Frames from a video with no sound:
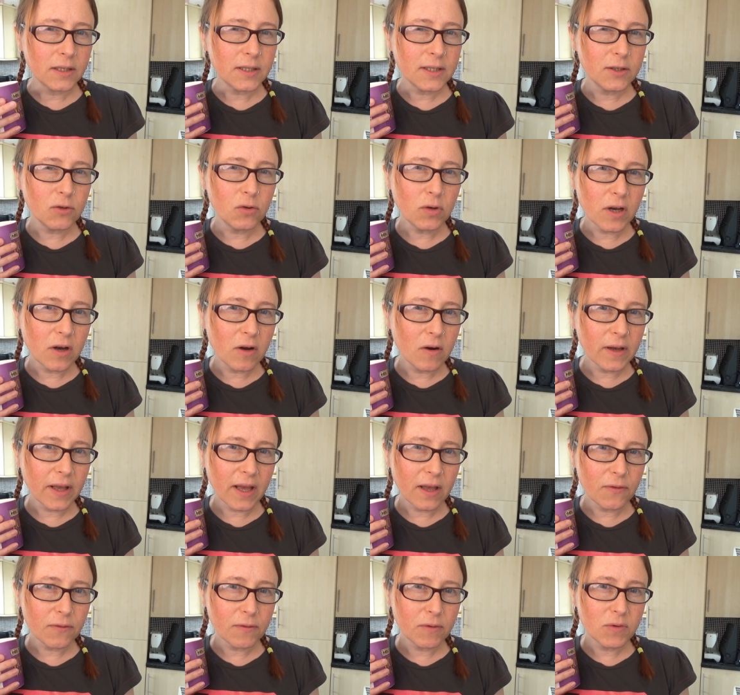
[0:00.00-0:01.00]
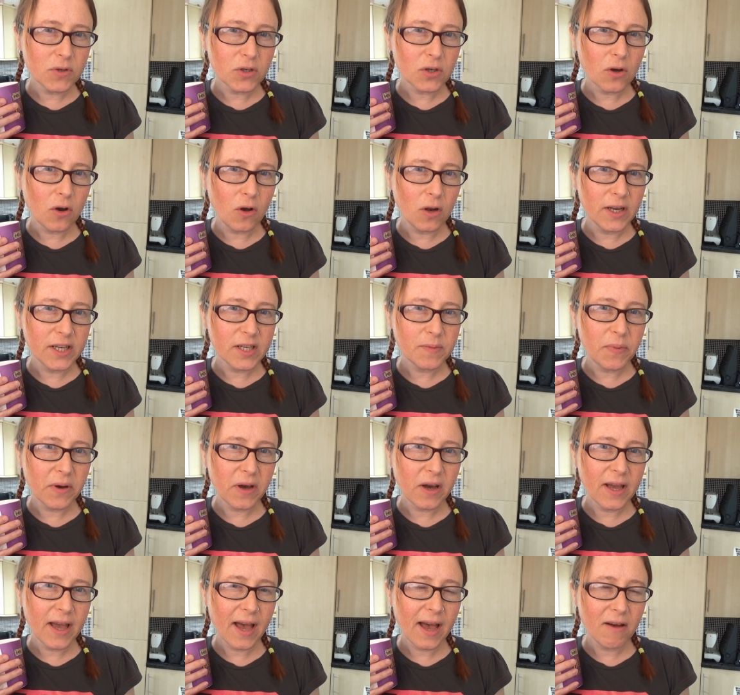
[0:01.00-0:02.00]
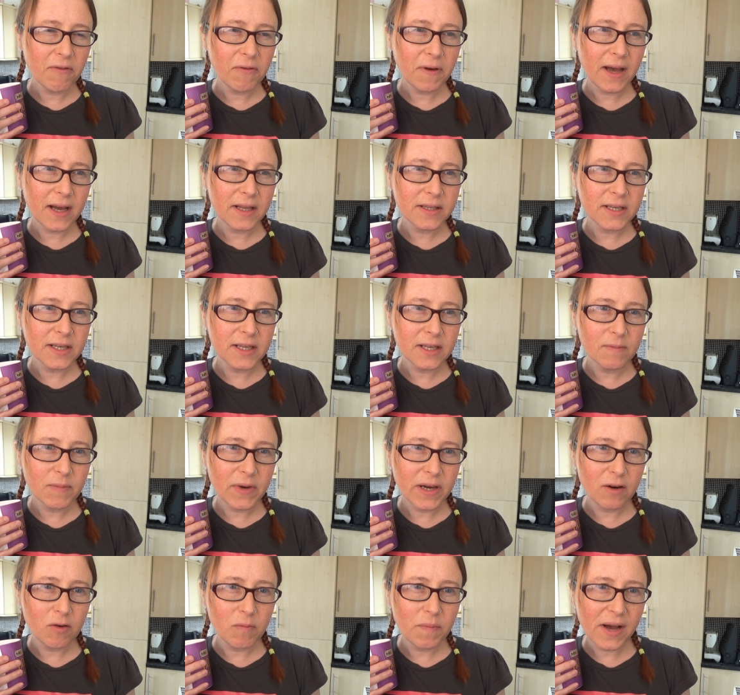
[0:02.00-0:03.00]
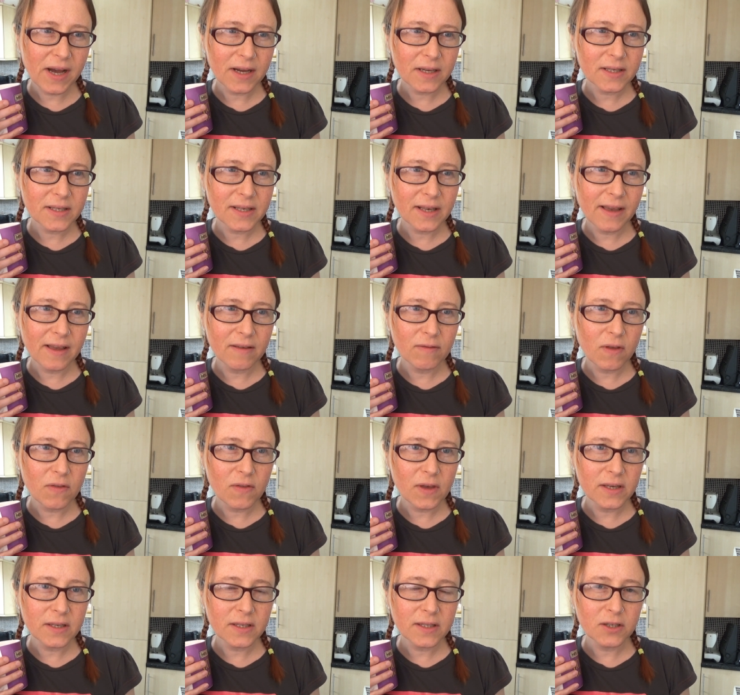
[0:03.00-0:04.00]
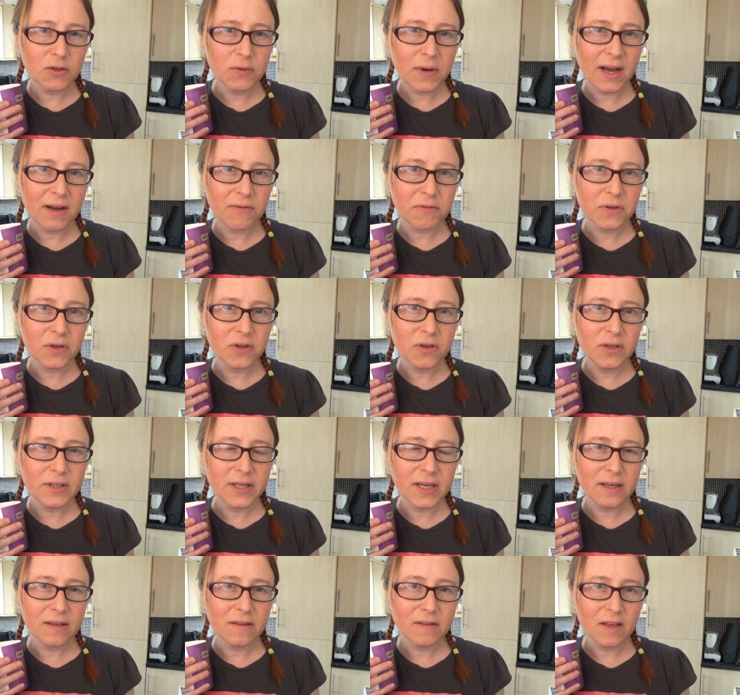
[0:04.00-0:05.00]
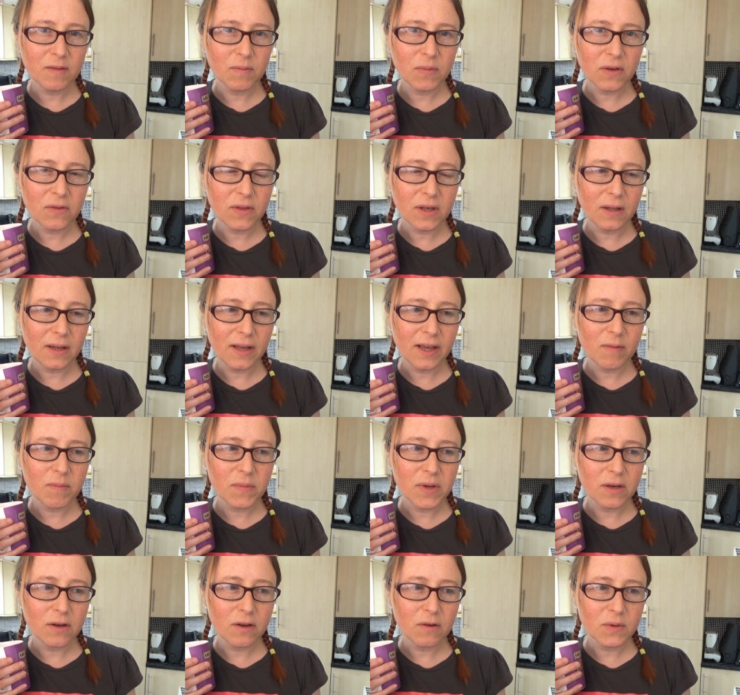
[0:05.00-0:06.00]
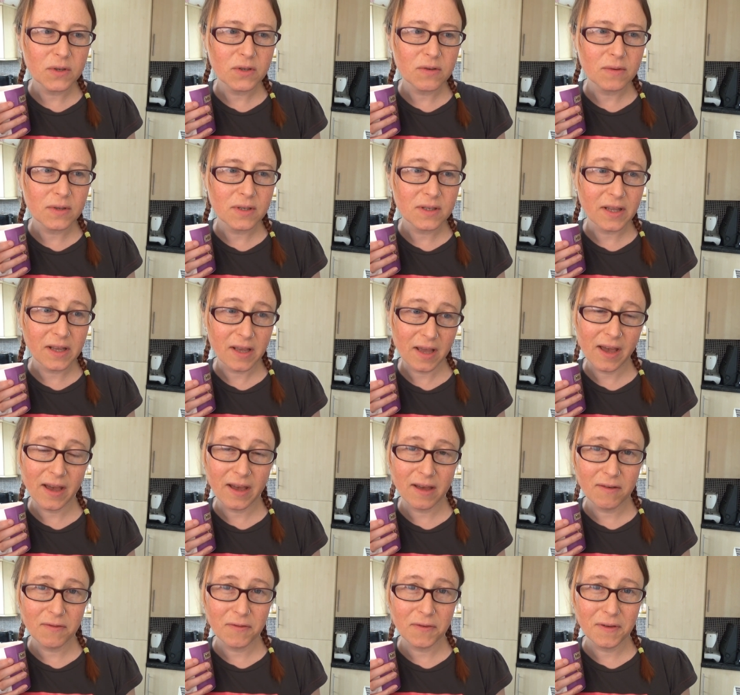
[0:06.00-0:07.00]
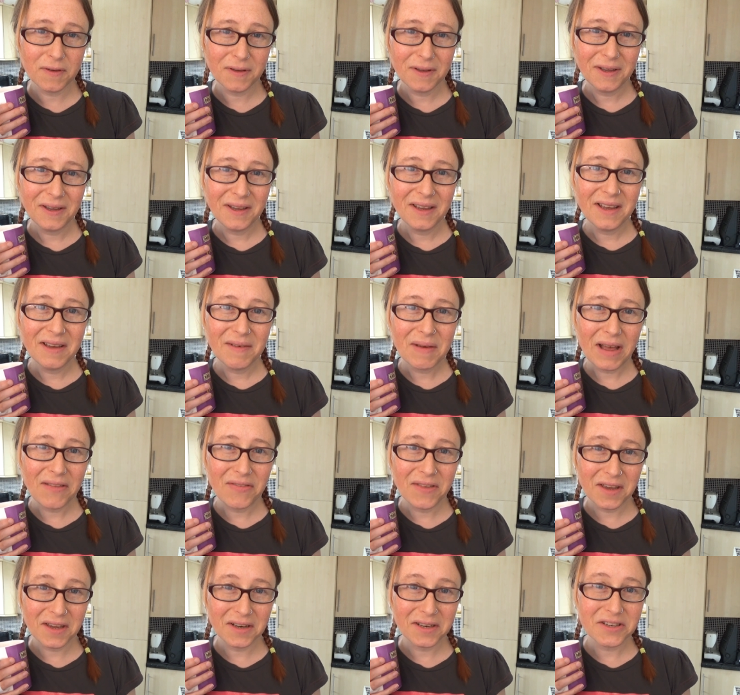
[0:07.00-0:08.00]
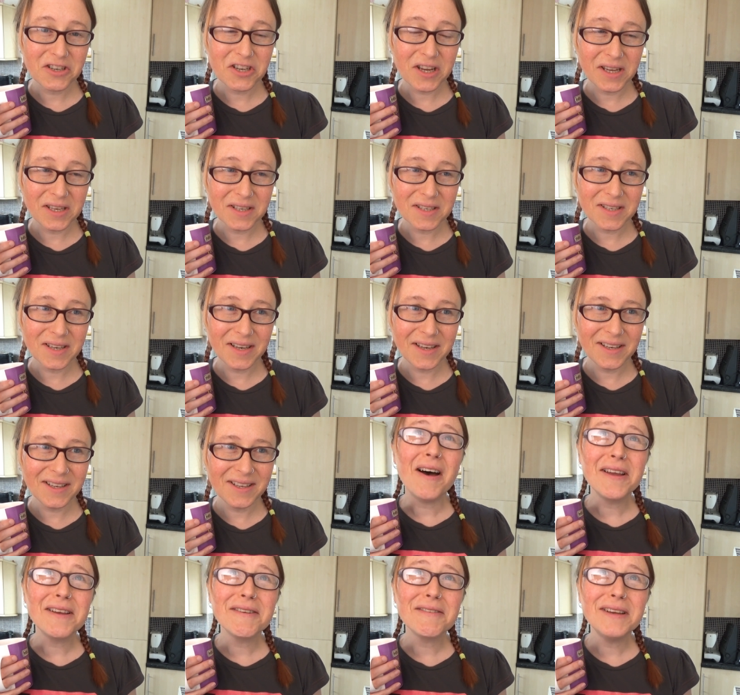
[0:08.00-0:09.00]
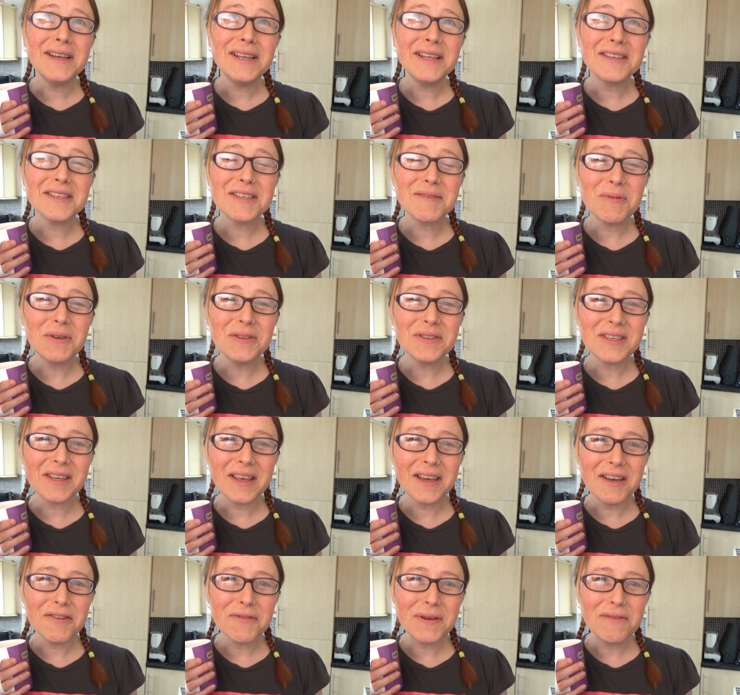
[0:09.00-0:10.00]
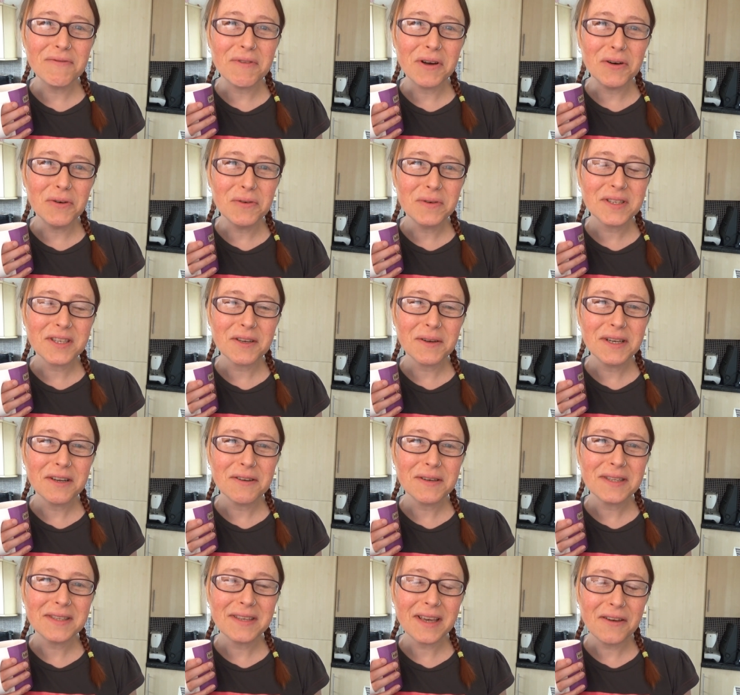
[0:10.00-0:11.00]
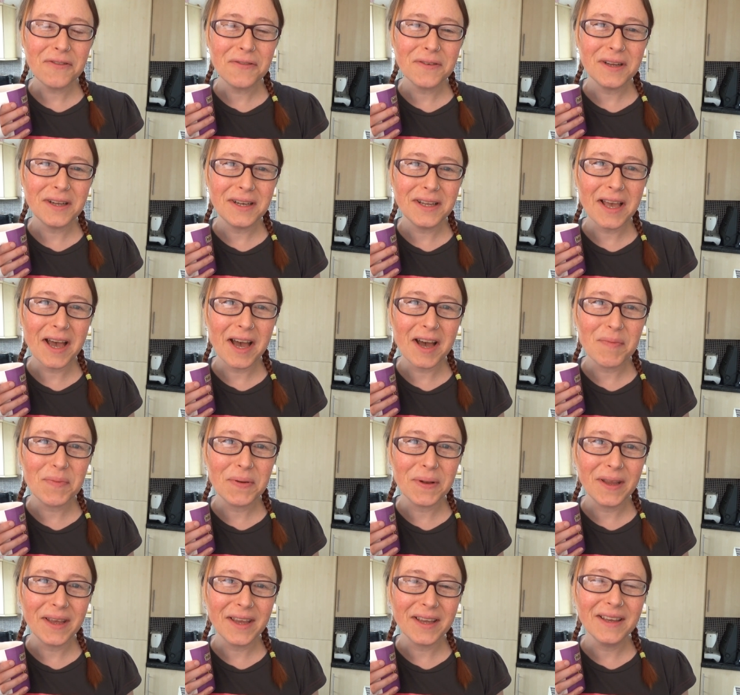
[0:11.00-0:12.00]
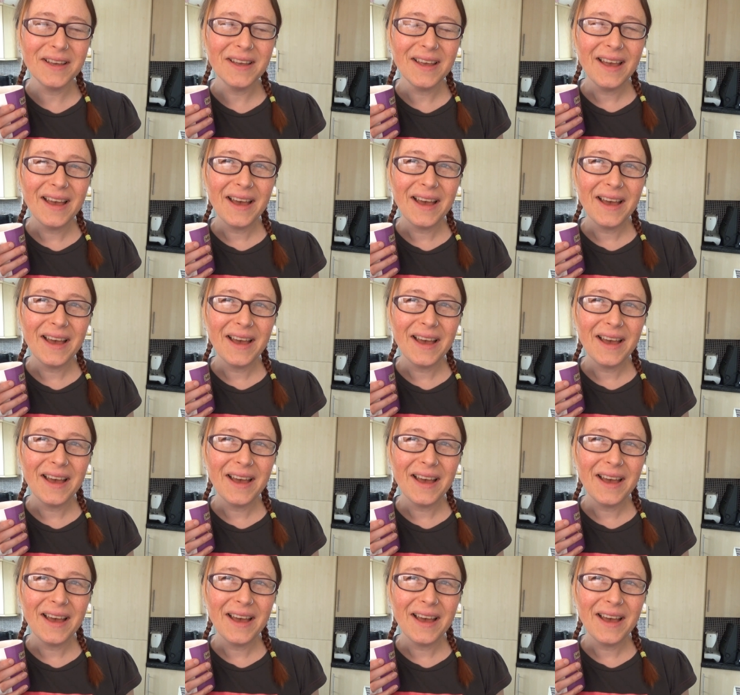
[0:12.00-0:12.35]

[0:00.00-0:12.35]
I still can't get through to college, but I have had an email back saying that they still haven't heard anything, but they'll let me know as soon as they have and they're going to chase it. I really just want to get her enrolled so I know it's definitely happening